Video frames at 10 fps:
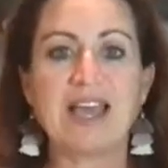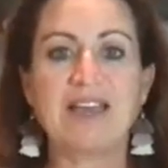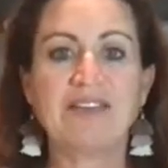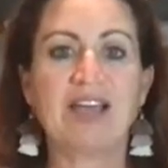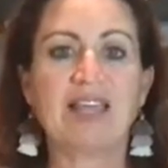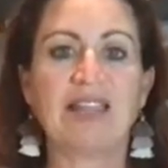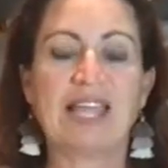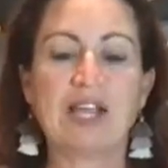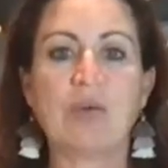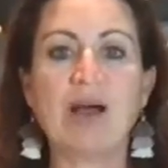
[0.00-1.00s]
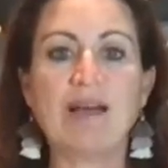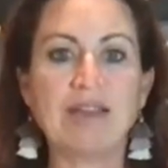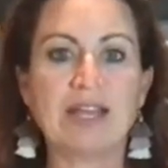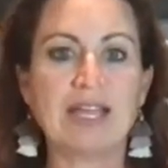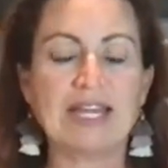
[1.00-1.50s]
I've got like
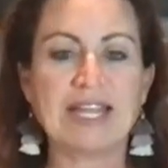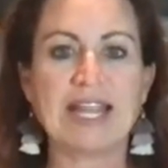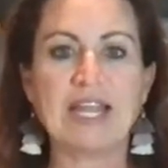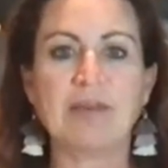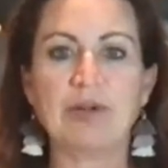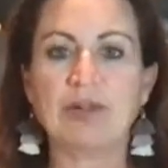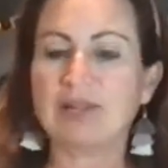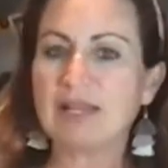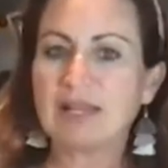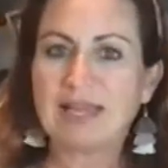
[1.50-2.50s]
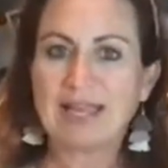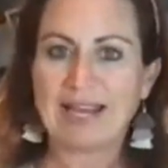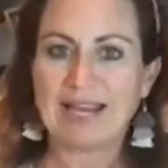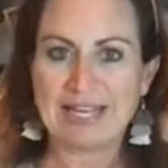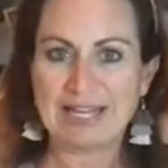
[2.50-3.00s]
guava and camel
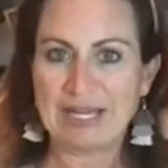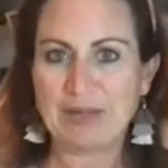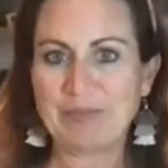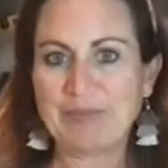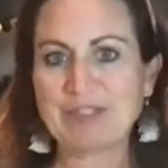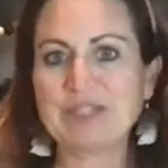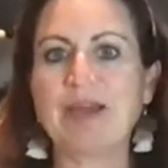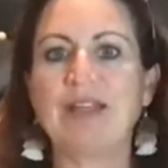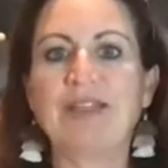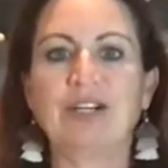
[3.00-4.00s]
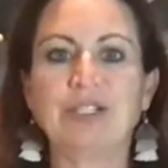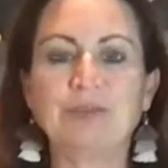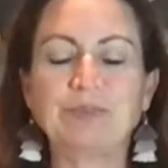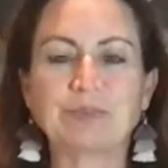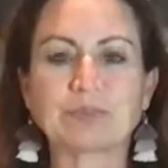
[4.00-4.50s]
and um, some other